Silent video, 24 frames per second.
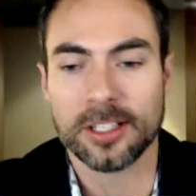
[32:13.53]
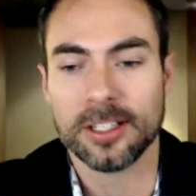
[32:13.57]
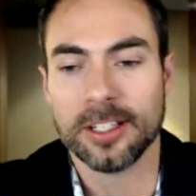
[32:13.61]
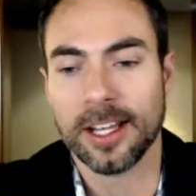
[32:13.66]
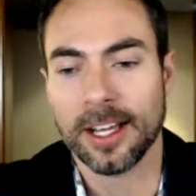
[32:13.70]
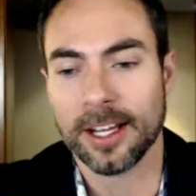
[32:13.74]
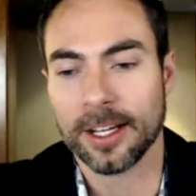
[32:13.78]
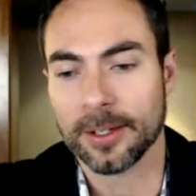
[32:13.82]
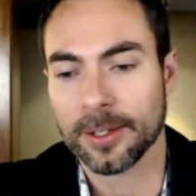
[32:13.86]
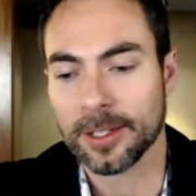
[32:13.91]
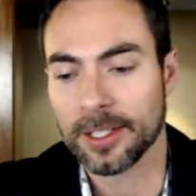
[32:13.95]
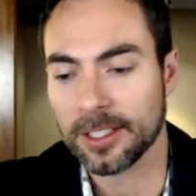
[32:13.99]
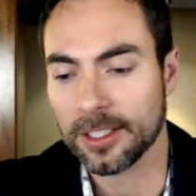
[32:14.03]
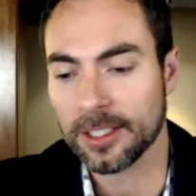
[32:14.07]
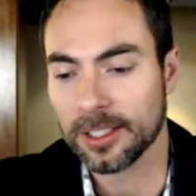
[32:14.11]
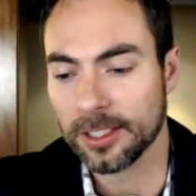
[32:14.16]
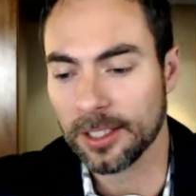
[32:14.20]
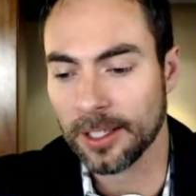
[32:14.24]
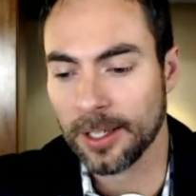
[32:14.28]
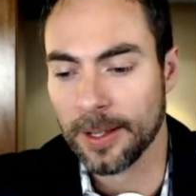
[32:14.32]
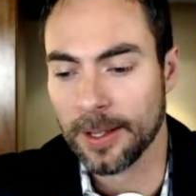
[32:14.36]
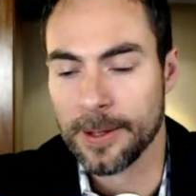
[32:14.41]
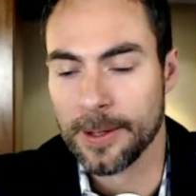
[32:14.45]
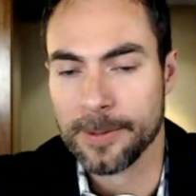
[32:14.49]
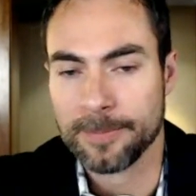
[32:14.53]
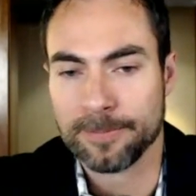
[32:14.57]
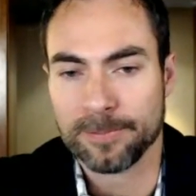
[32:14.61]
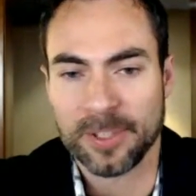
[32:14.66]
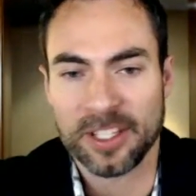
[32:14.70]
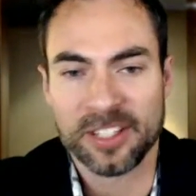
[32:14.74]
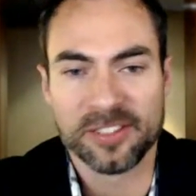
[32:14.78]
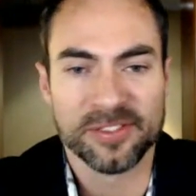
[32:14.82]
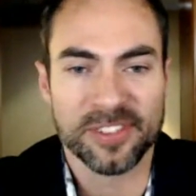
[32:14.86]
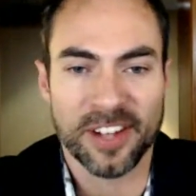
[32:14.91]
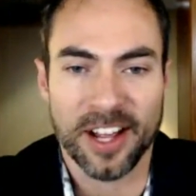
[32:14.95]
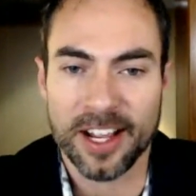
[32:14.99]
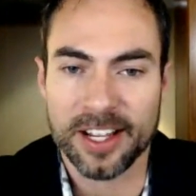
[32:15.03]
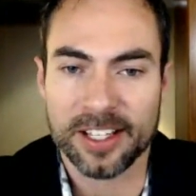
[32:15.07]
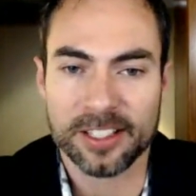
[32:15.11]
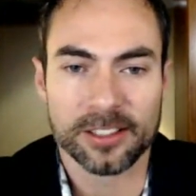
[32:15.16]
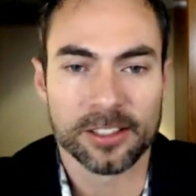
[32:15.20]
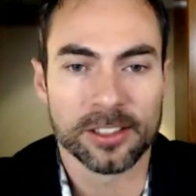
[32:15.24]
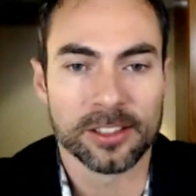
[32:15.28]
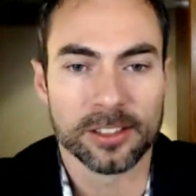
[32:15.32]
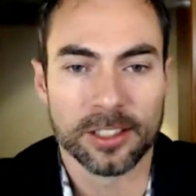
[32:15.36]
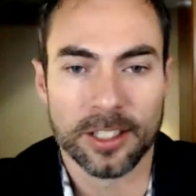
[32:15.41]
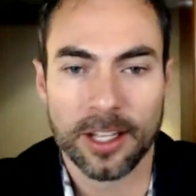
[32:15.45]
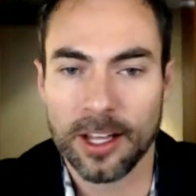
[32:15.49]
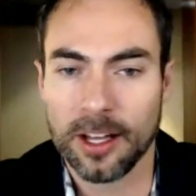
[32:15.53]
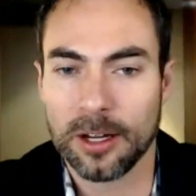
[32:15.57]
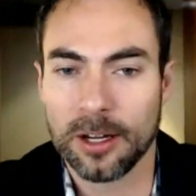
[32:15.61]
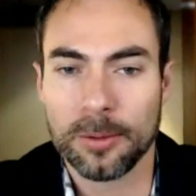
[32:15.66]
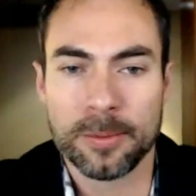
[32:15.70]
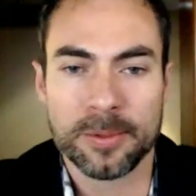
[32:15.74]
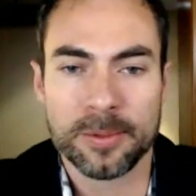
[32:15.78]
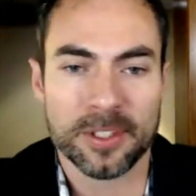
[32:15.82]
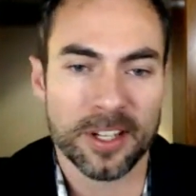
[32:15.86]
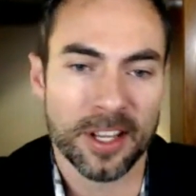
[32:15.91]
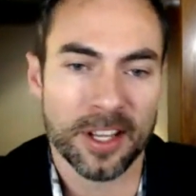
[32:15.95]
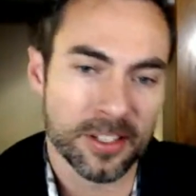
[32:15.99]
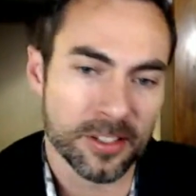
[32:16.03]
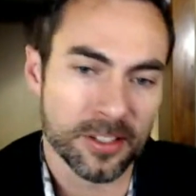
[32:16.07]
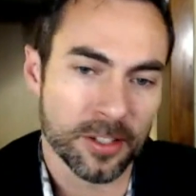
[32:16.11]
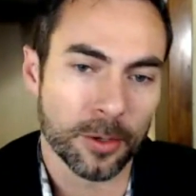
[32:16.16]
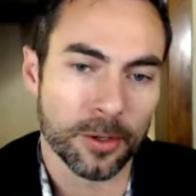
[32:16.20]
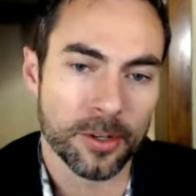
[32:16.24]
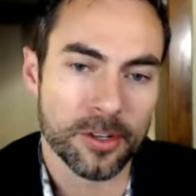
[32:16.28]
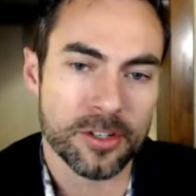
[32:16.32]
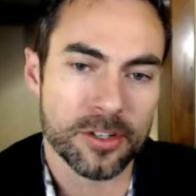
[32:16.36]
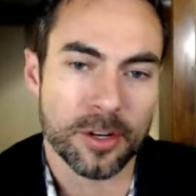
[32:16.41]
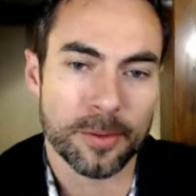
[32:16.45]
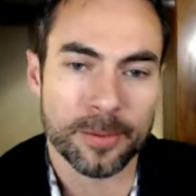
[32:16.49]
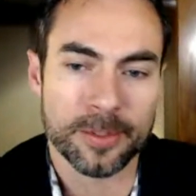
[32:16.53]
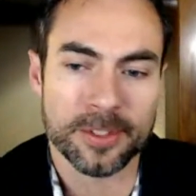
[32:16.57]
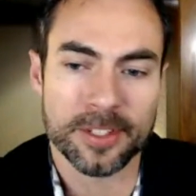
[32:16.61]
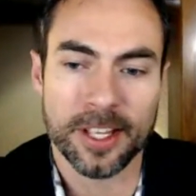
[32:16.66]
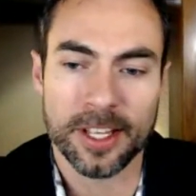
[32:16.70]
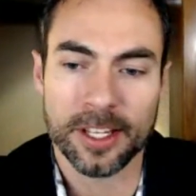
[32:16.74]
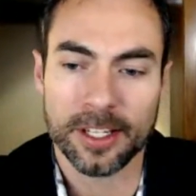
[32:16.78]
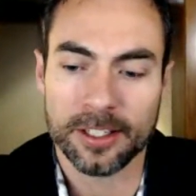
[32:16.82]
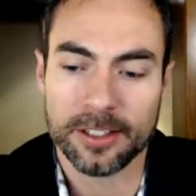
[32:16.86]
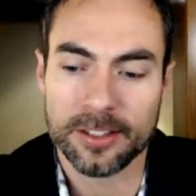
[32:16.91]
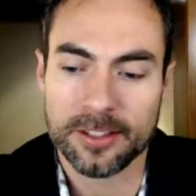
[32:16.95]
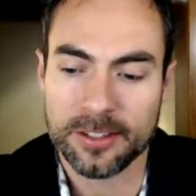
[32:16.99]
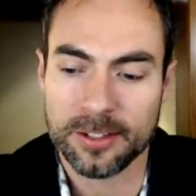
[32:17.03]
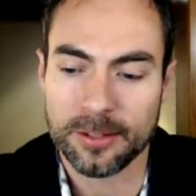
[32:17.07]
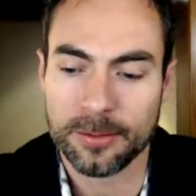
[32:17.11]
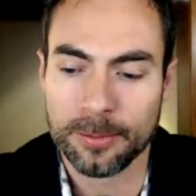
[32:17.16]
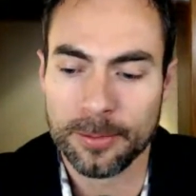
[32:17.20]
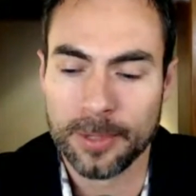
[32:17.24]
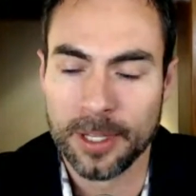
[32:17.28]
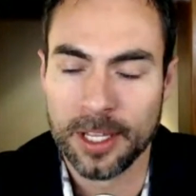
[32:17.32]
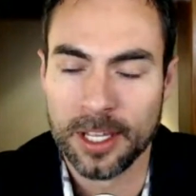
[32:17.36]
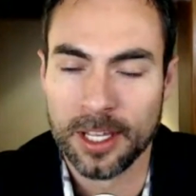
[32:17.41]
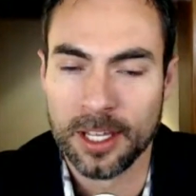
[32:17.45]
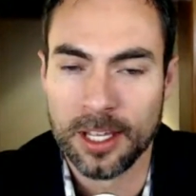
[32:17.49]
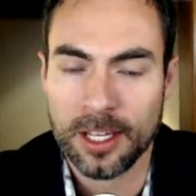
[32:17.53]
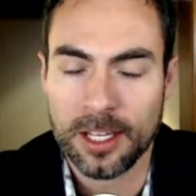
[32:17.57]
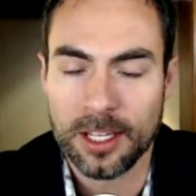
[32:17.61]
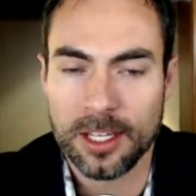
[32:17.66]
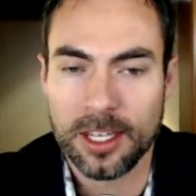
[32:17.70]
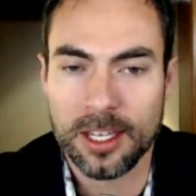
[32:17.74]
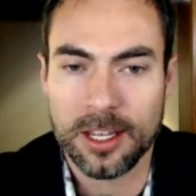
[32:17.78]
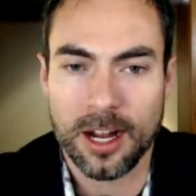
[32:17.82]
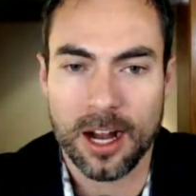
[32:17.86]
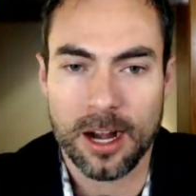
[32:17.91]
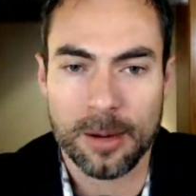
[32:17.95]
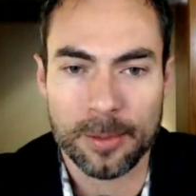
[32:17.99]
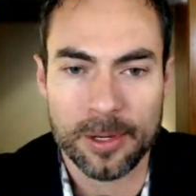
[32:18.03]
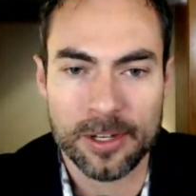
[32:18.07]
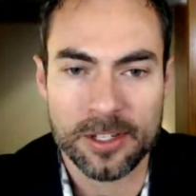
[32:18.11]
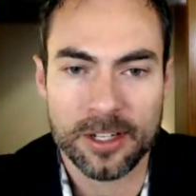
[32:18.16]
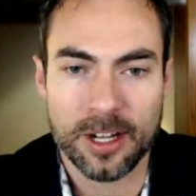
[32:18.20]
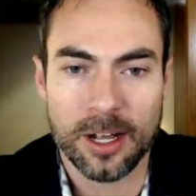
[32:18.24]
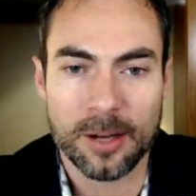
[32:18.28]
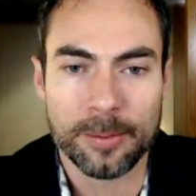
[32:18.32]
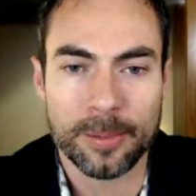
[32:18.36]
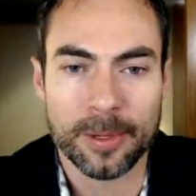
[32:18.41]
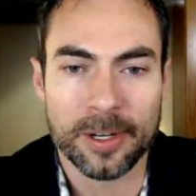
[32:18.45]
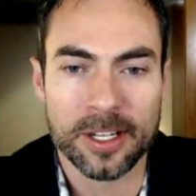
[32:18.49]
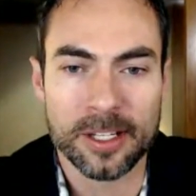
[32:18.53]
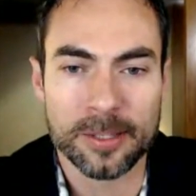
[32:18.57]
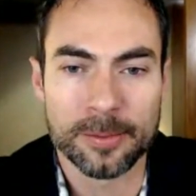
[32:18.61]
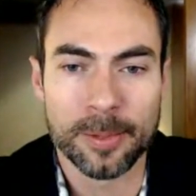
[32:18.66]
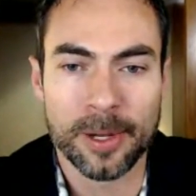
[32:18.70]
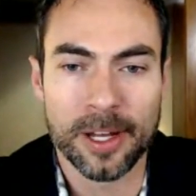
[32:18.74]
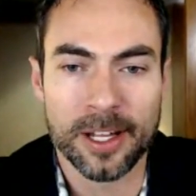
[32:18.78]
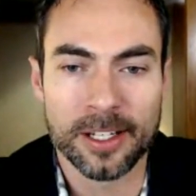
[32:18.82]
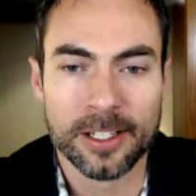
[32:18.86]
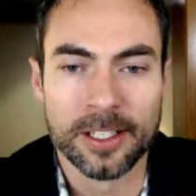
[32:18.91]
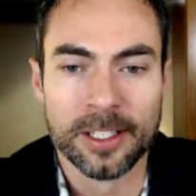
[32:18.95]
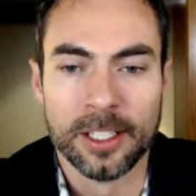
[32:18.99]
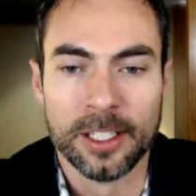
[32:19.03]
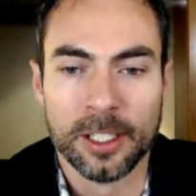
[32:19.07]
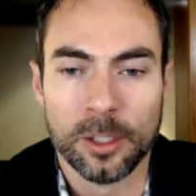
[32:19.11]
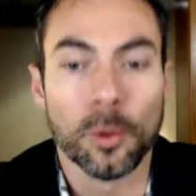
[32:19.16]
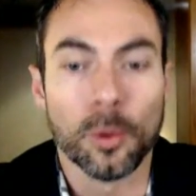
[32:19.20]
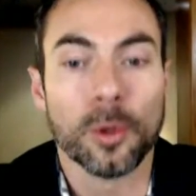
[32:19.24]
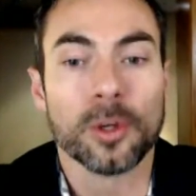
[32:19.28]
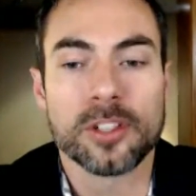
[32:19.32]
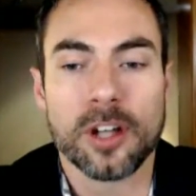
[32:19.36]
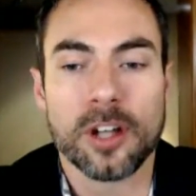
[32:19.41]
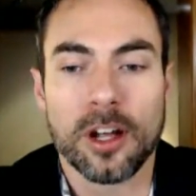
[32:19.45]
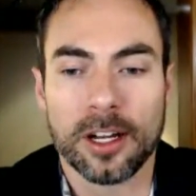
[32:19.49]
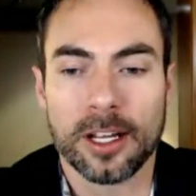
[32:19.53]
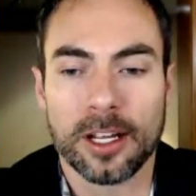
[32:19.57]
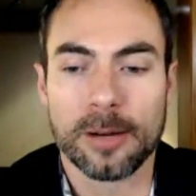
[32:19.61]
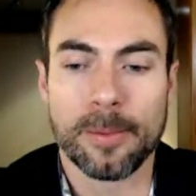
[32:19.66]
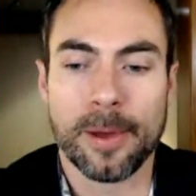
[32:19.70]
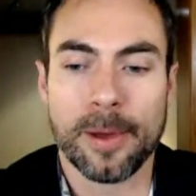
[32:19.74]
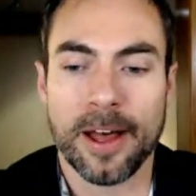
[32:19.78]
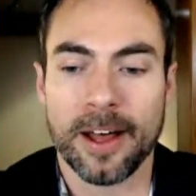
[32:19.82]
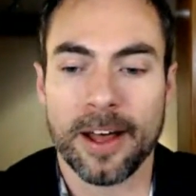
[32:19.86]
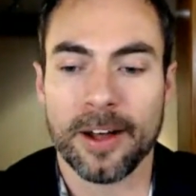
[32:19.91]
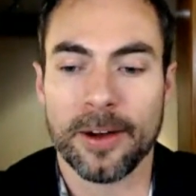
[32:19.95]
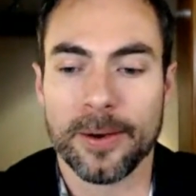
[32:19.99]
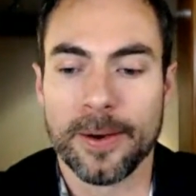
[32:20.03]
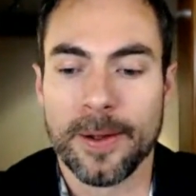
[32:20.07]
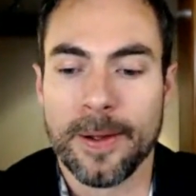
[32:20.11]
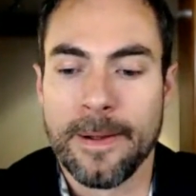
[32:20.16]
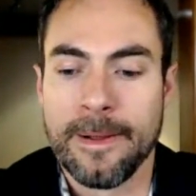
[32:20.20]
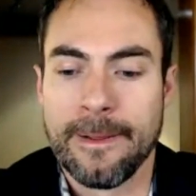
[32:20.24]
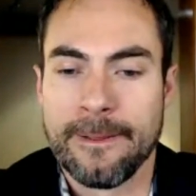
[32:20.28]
Now he advises and helps and has ownership stake in some e-commerce companies. But we were talking about,